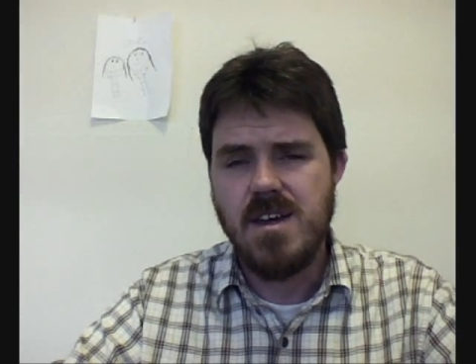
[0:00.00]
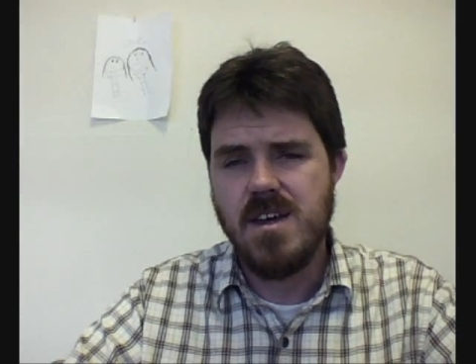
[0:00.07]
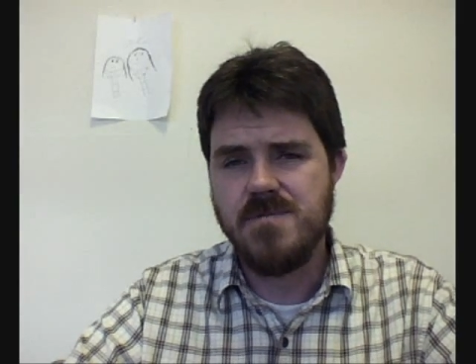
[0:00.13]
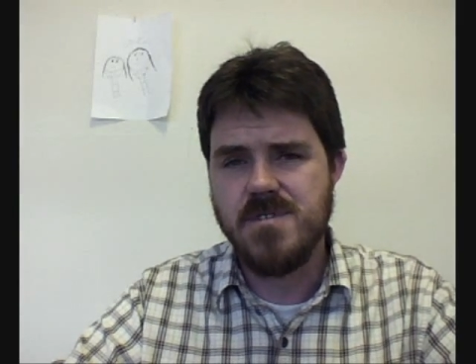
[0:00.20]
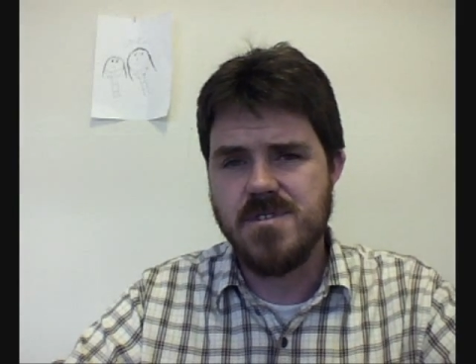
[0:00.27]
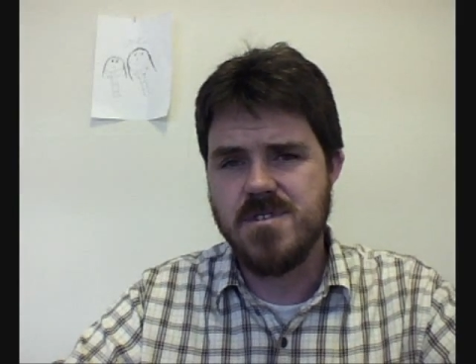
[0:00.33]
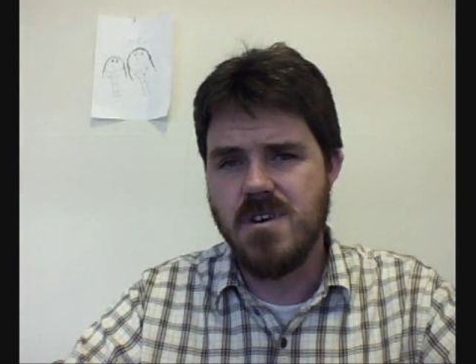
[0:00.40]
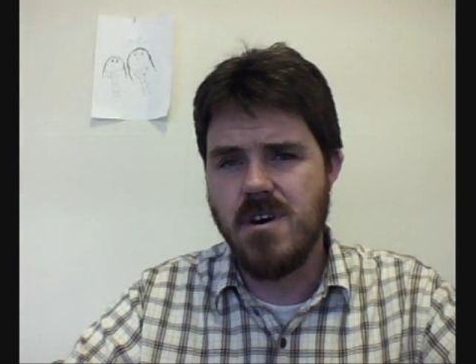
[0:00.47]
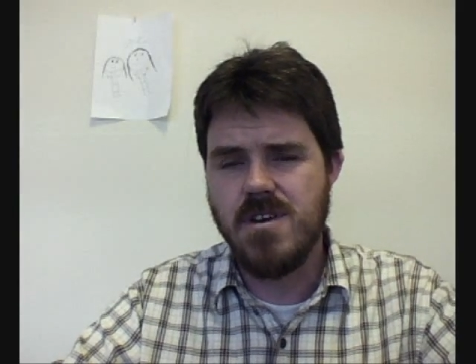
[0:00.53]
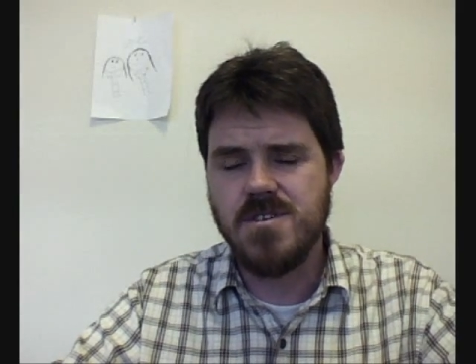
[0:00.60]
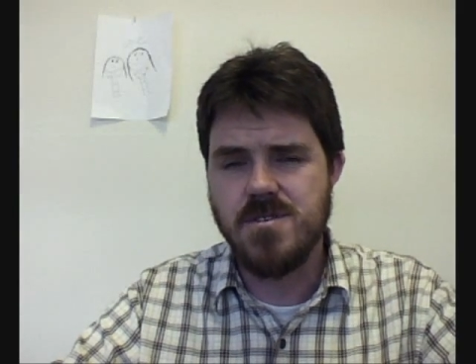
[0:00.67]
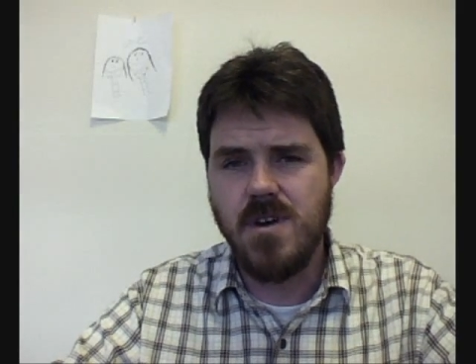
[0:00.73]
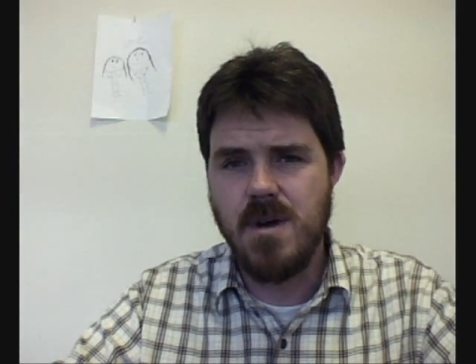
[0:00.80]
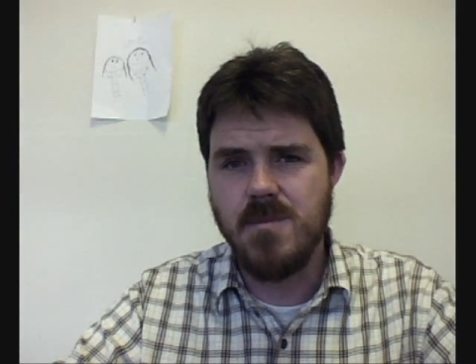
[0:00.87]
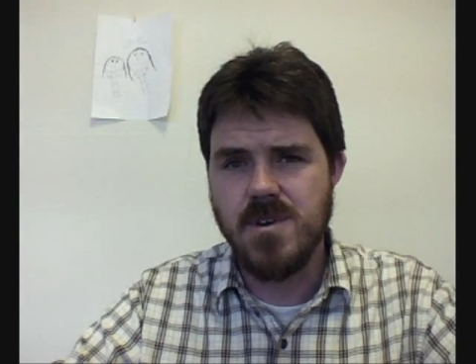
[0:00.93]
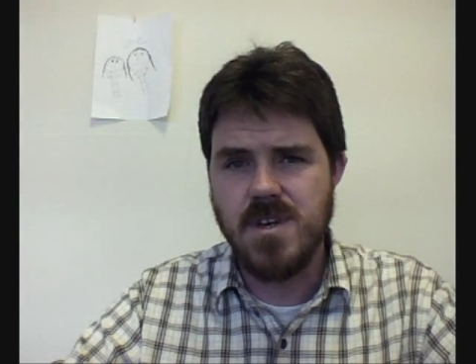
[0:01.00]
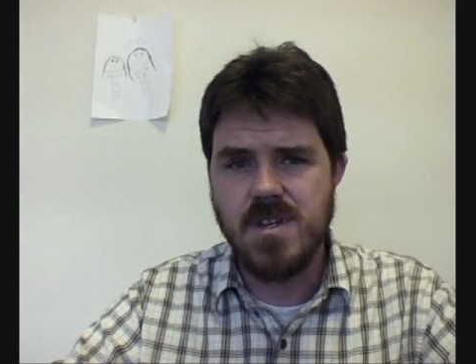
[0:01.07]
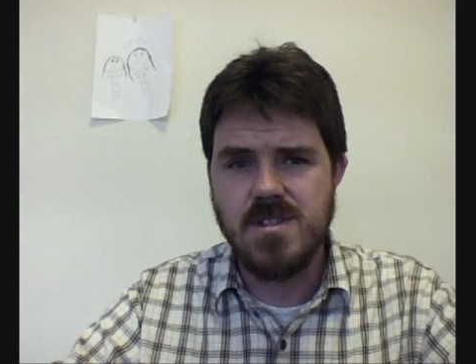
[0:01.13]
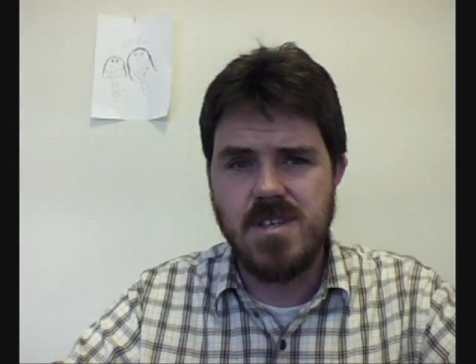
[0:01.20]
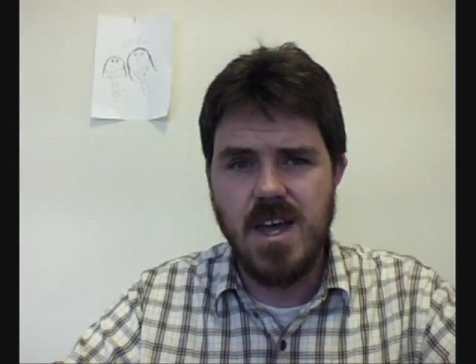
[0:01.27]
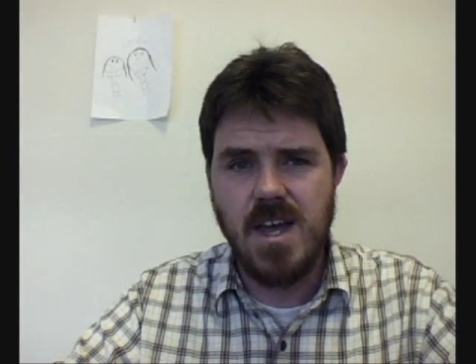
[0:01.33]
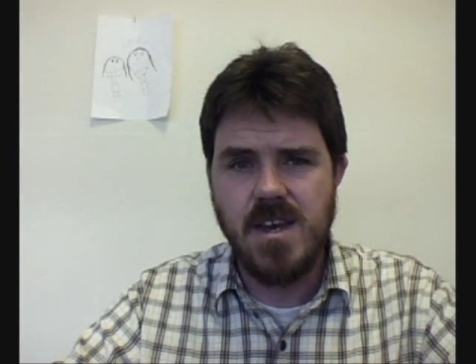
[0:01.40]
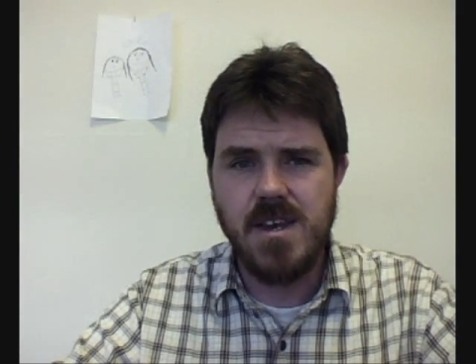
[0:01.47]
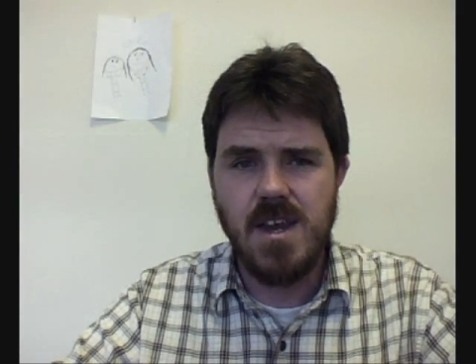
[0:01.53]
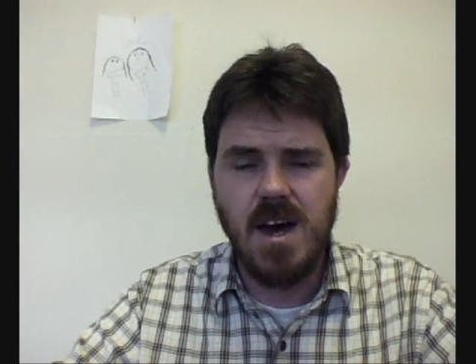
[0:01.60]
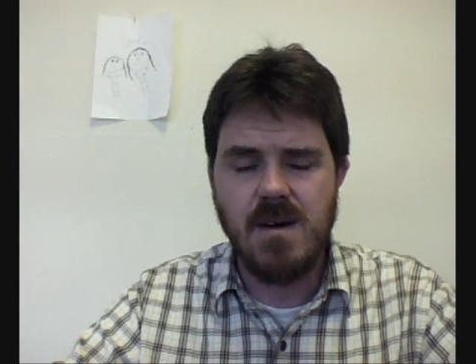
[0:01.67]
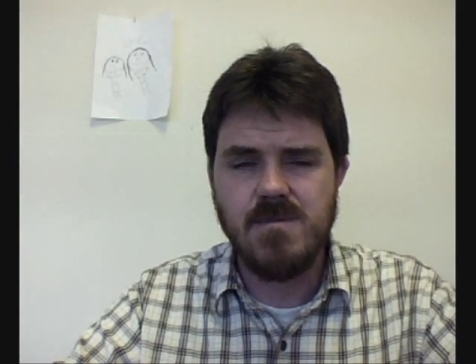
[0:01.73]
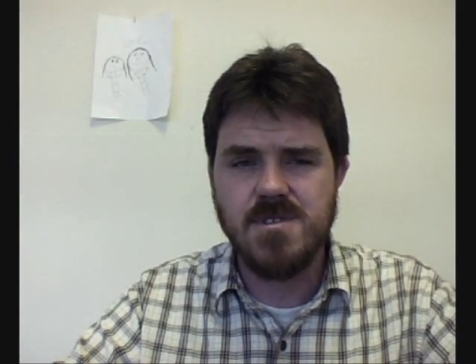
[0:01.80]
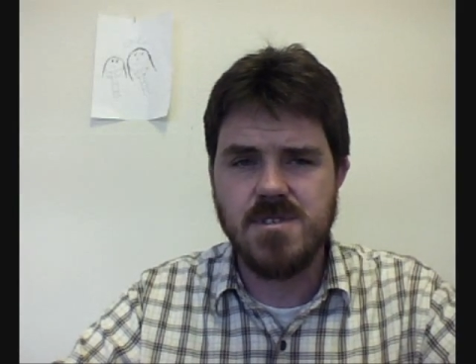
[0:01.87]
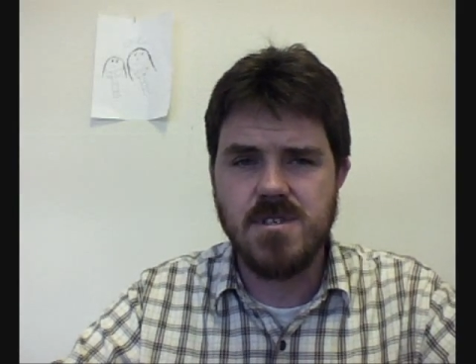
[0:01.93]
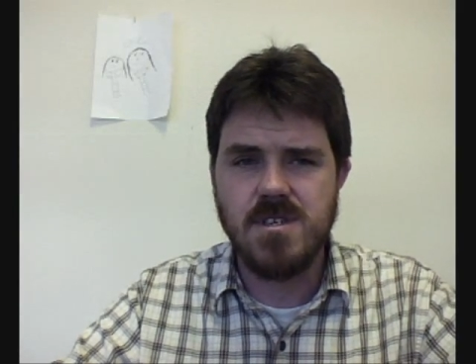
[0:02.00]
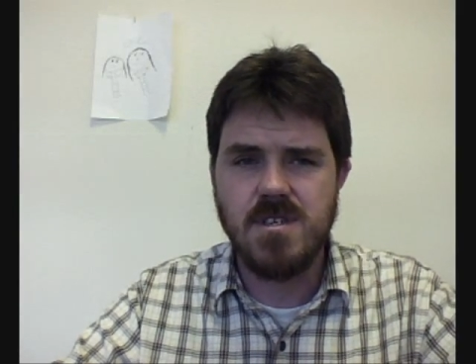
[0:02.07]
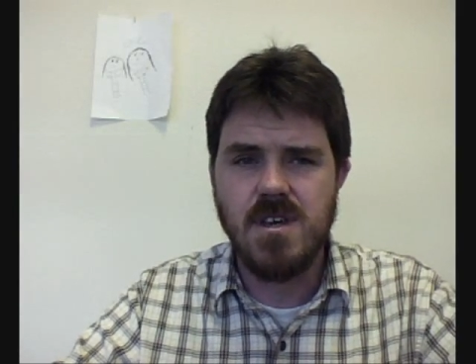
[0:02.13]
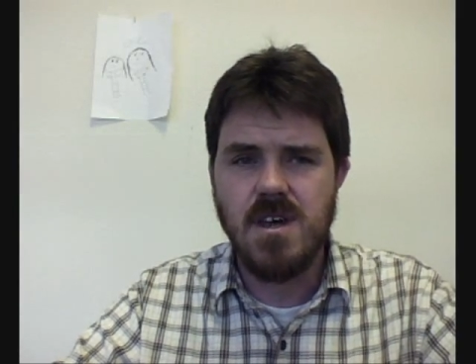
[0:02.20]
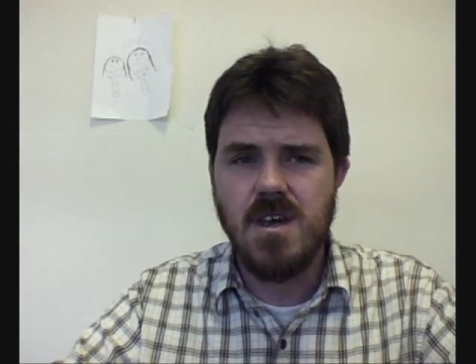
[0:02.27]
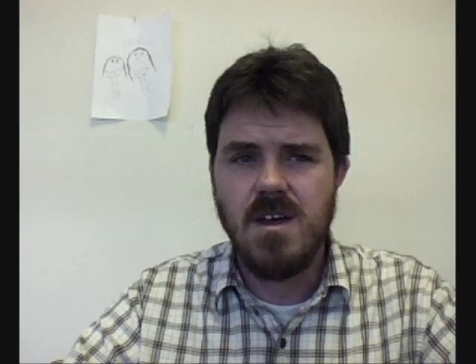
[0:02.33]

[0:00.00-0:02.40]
If the Saudis are able to contain it, obviously